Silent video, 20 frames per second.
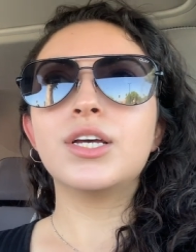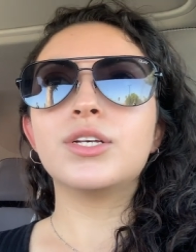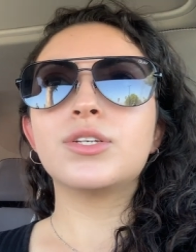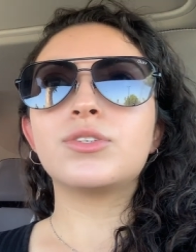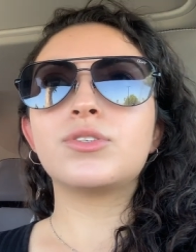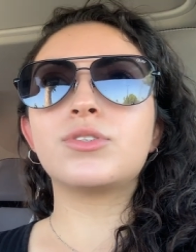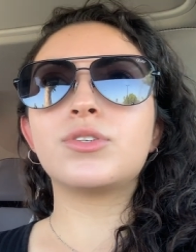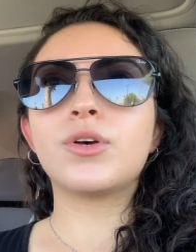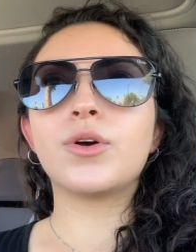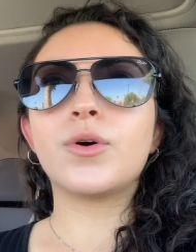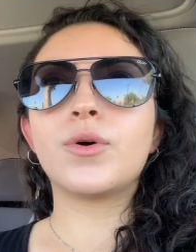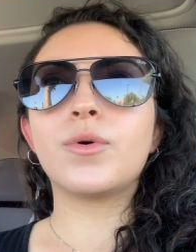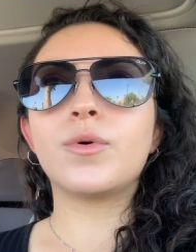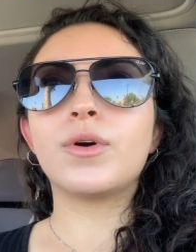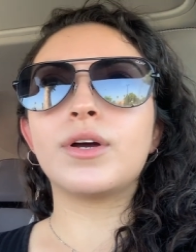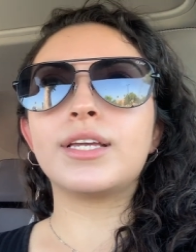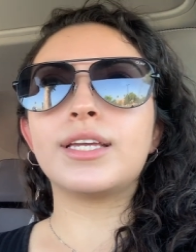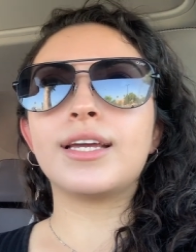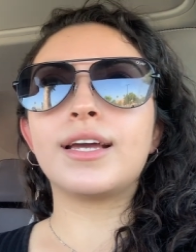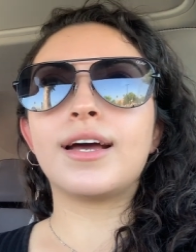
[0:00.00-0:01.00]

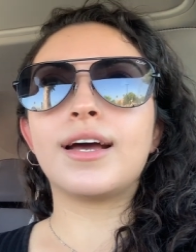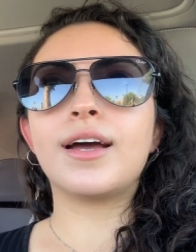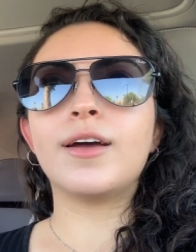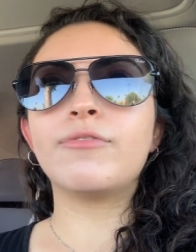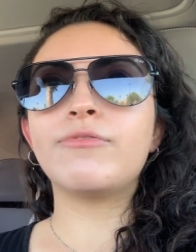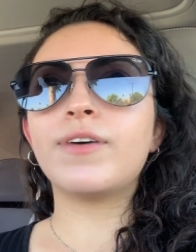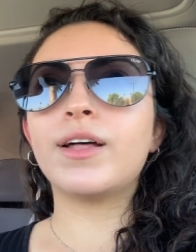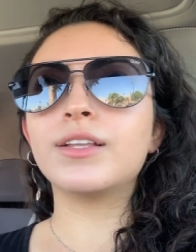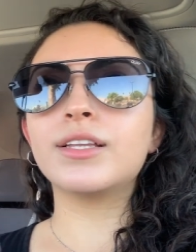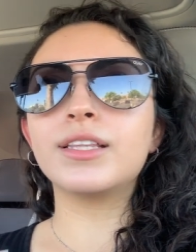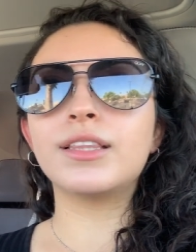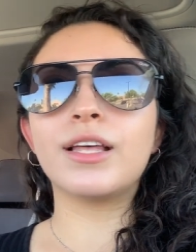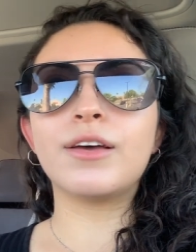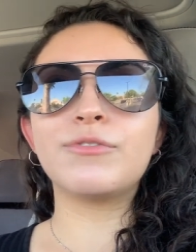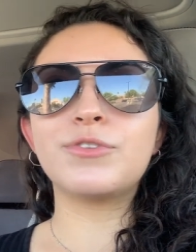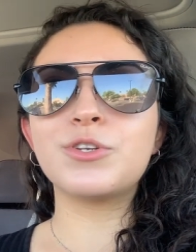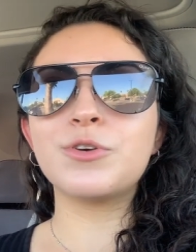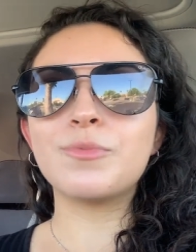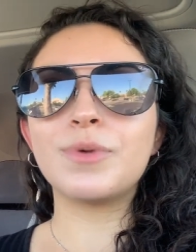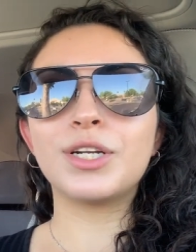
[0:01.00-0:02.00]
So yeah, I fell in
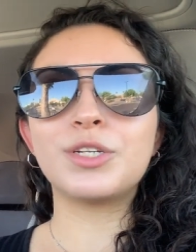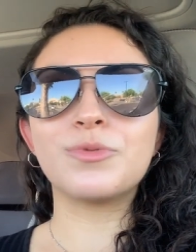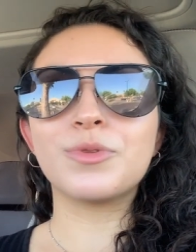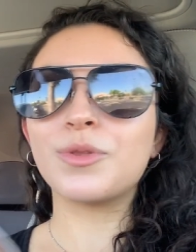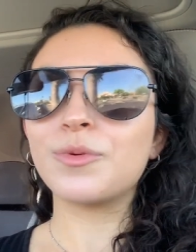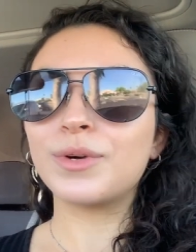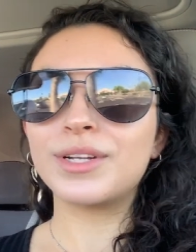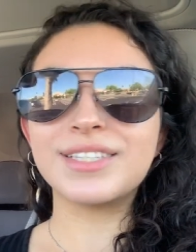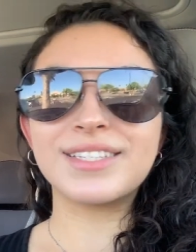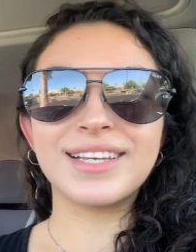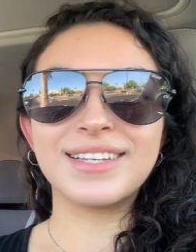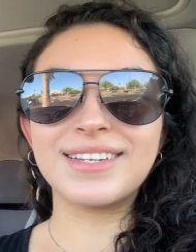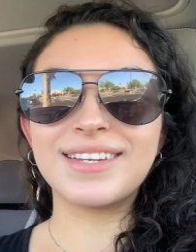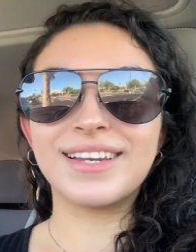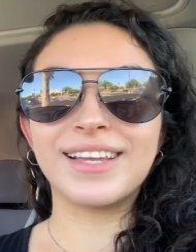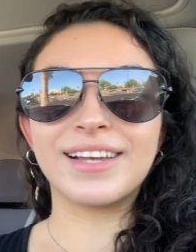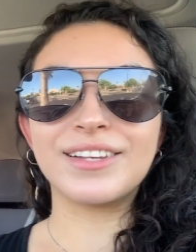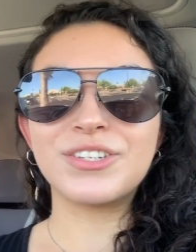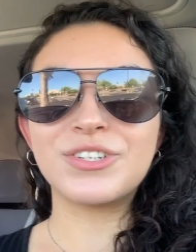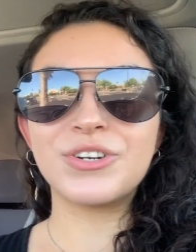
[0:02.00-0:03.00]
love too much with the ones I did
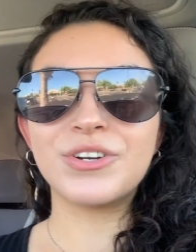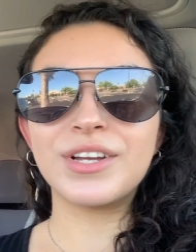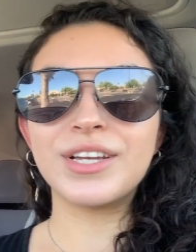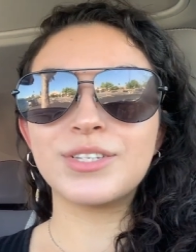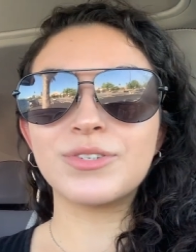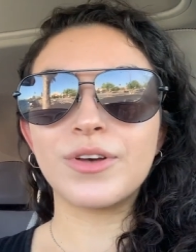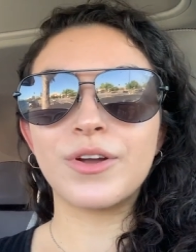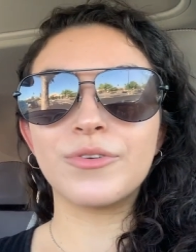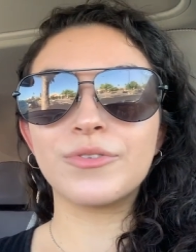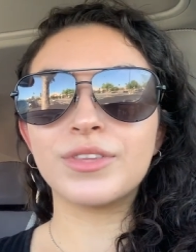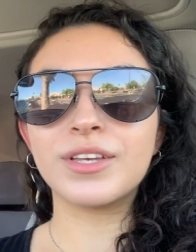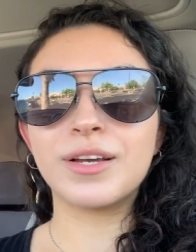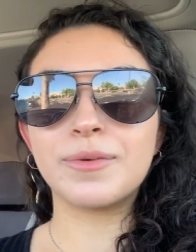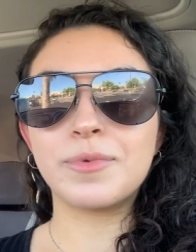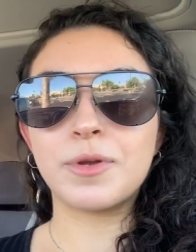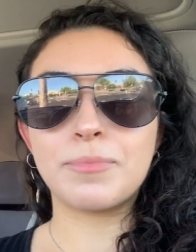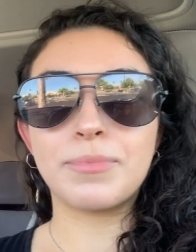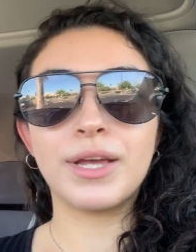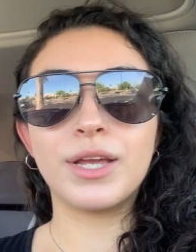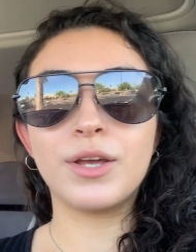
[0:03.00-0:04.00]
yesterday, so I don't think I'm
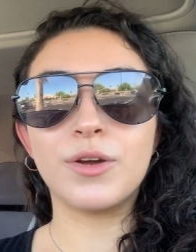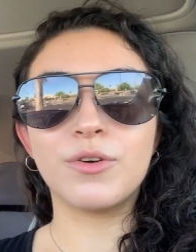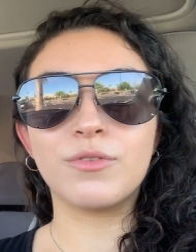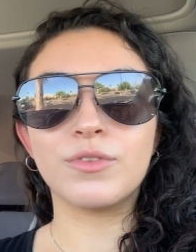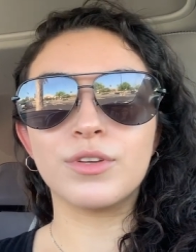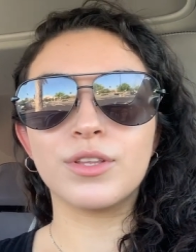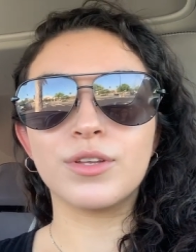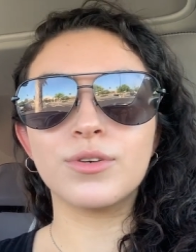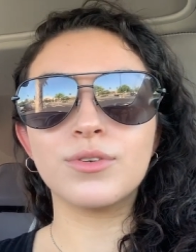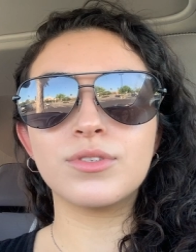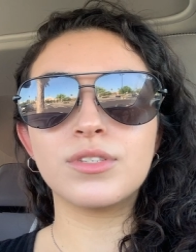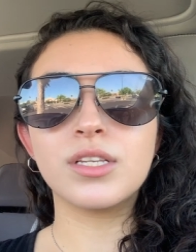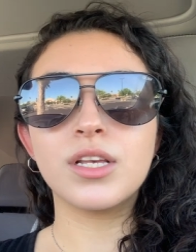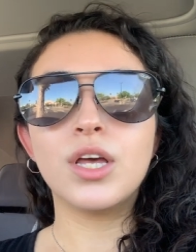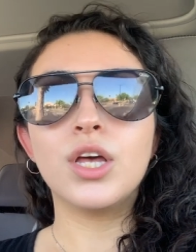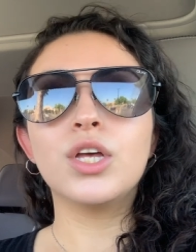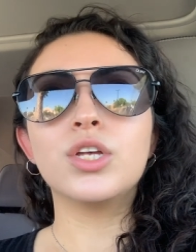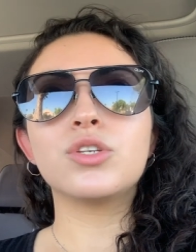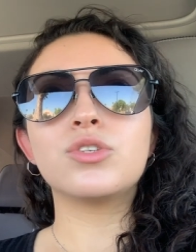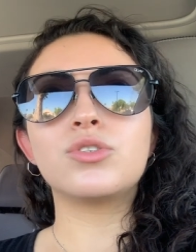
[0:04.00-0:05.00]
going to paint over those.
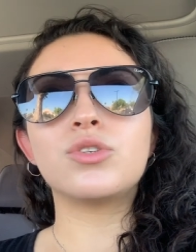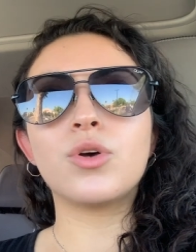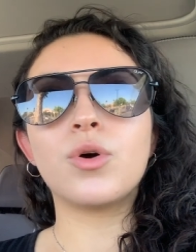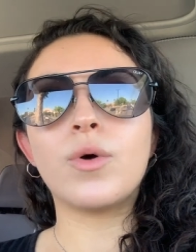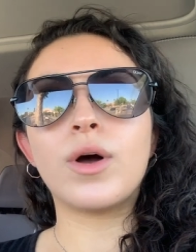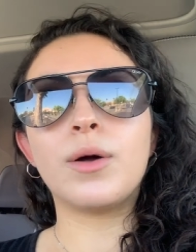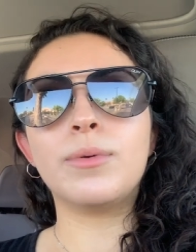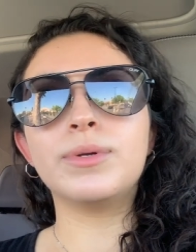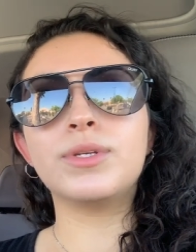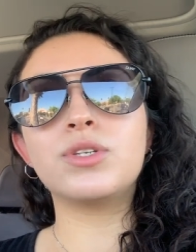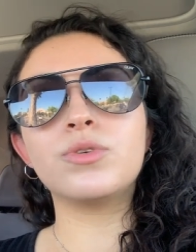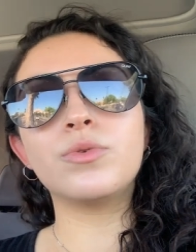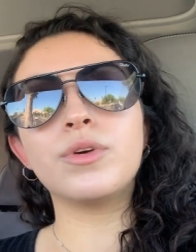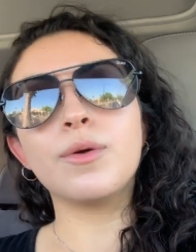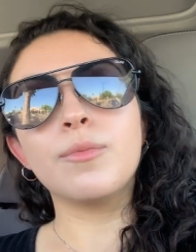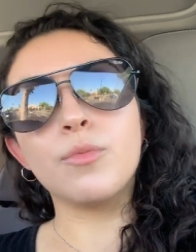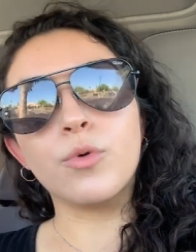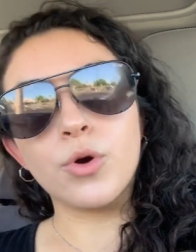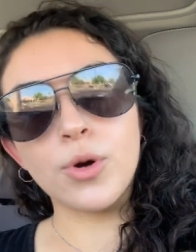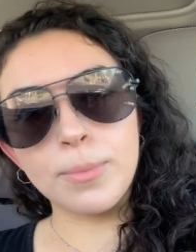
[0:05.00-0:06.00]
So I'll be
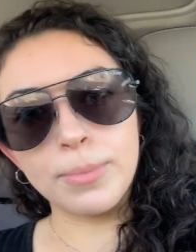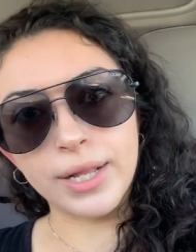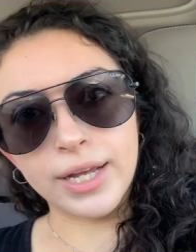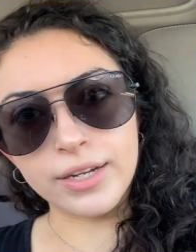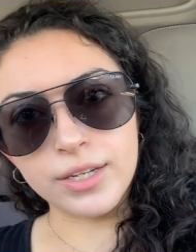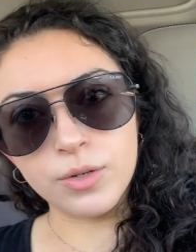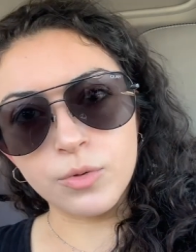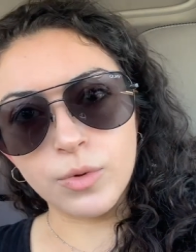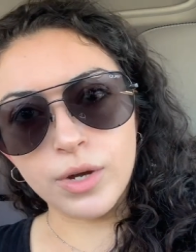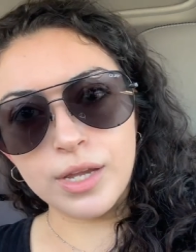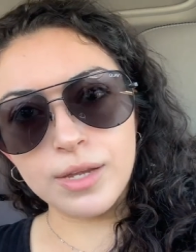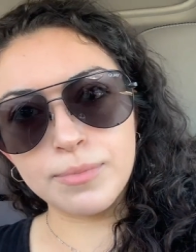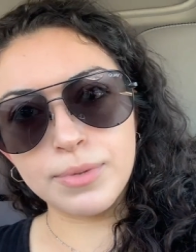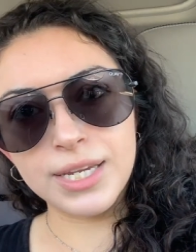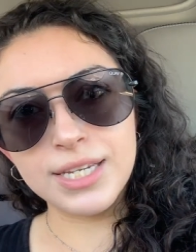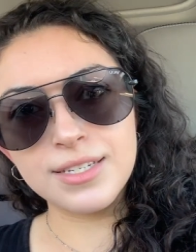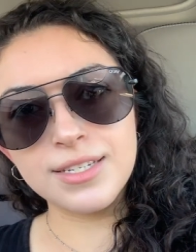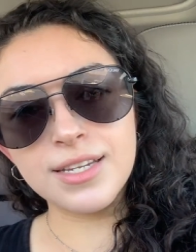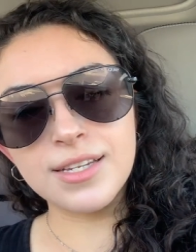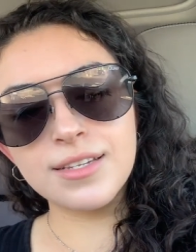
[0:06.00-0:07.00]
doing more black and white
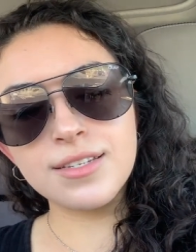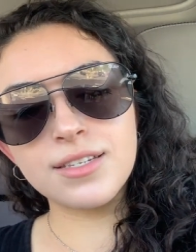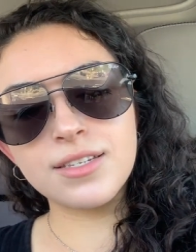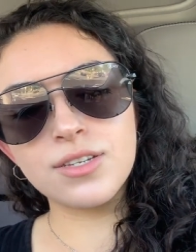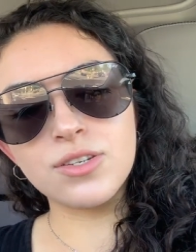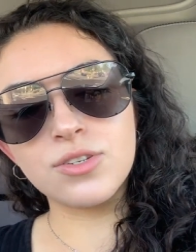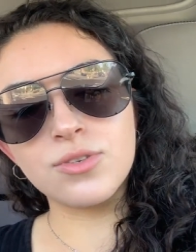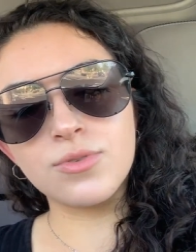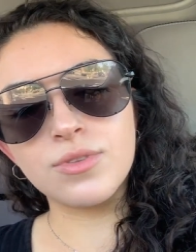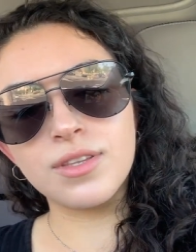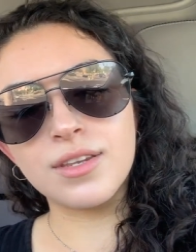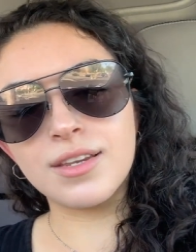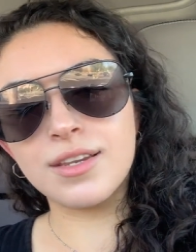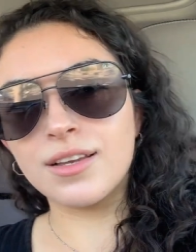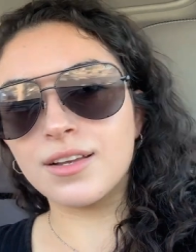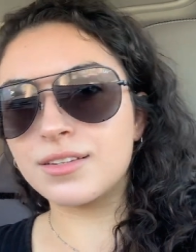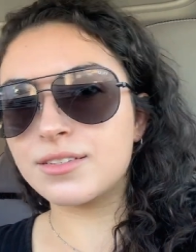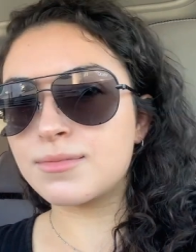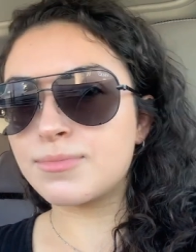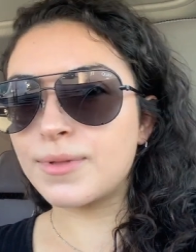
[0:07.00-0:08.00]
paintings to do the
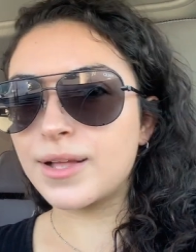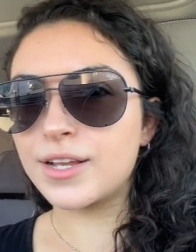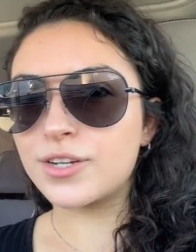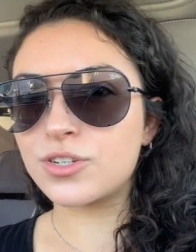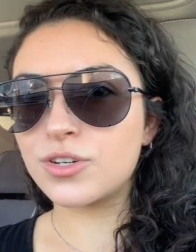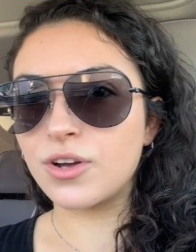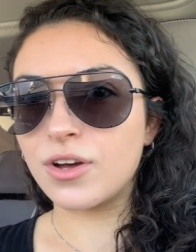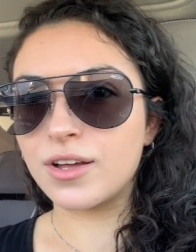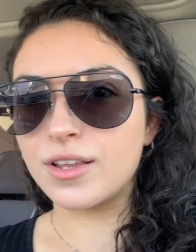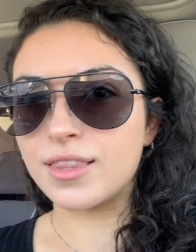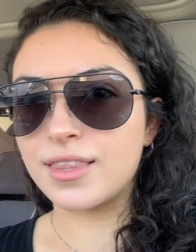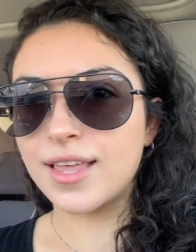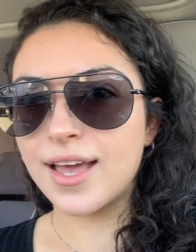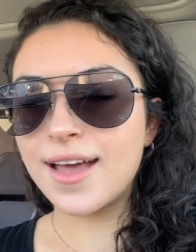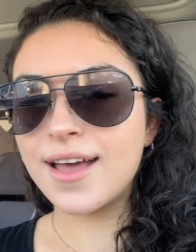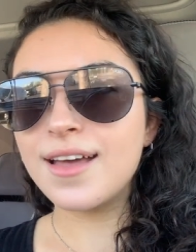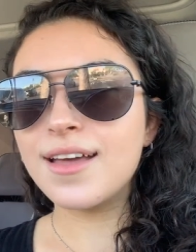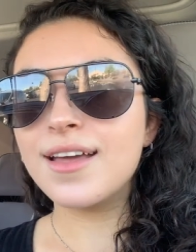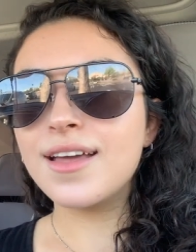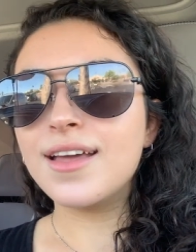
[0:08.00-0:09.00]
neon splash on
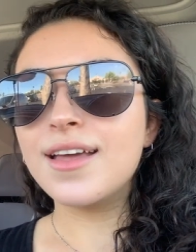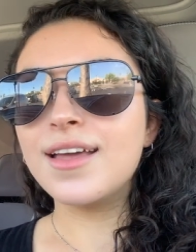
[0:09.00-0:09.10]
that.